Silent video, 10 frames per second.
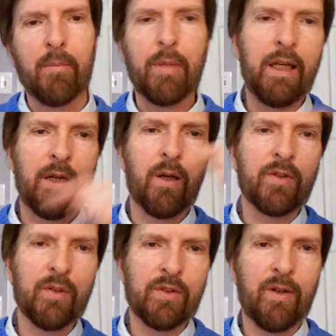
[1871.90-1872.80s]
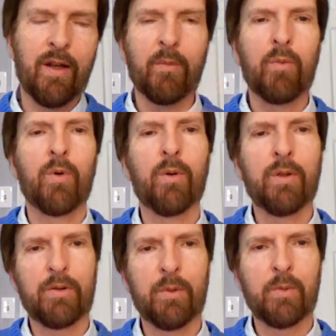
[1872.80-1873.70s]
but he also saw the
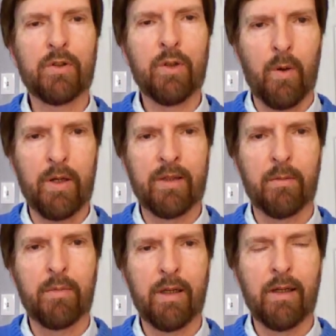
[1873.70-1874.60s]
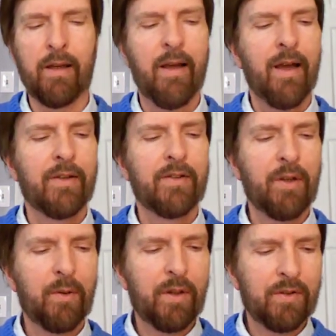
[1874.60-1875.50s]
world as it was going to be.
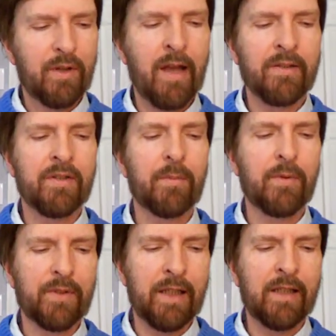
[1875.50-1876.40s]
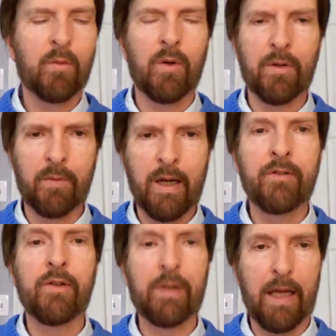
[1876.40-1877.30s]
So this concept of seeing the world
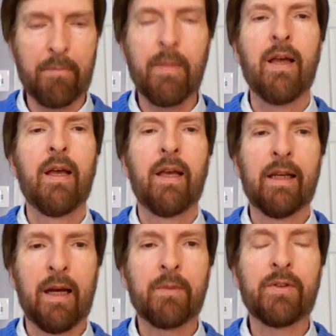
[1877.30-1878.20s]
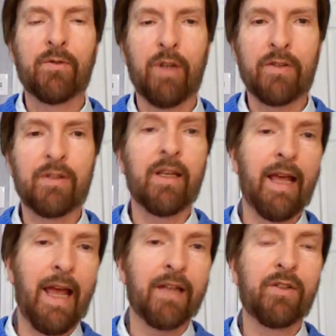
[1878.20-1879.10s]
around you, yep, and I would suggest
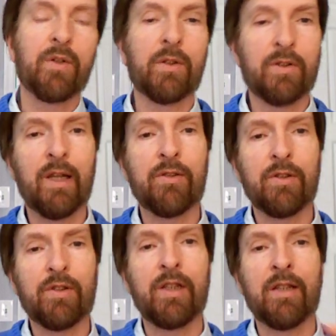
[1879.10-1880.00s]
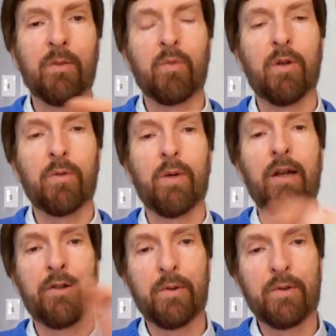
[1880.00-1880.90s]
to add to it, it's not just seeing the world
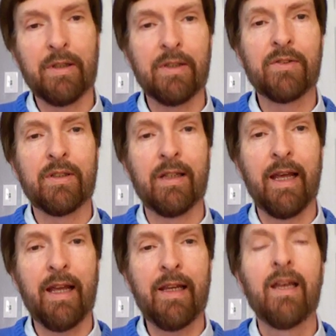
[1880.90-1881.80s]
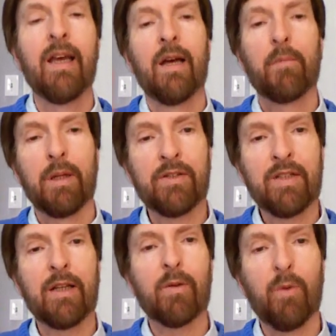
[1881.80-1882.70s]
around you as it is today, but let's
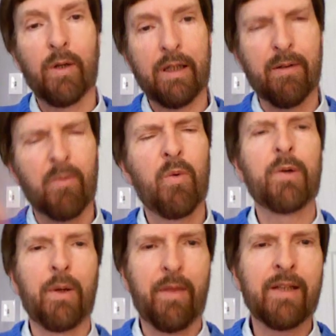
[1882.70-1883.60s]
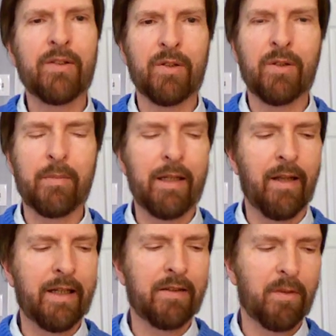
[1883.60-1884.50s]
take a look at what do we think it's going to be
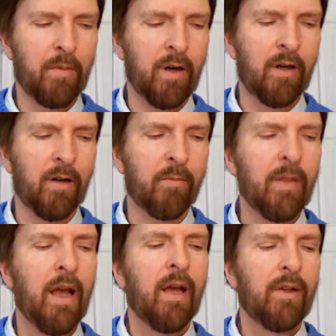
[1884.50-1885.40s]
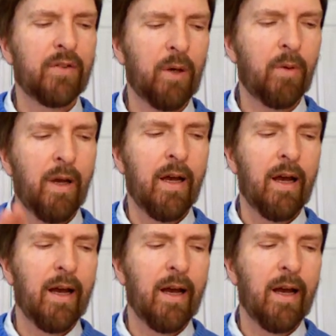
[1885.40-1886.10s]
like tomorrow. So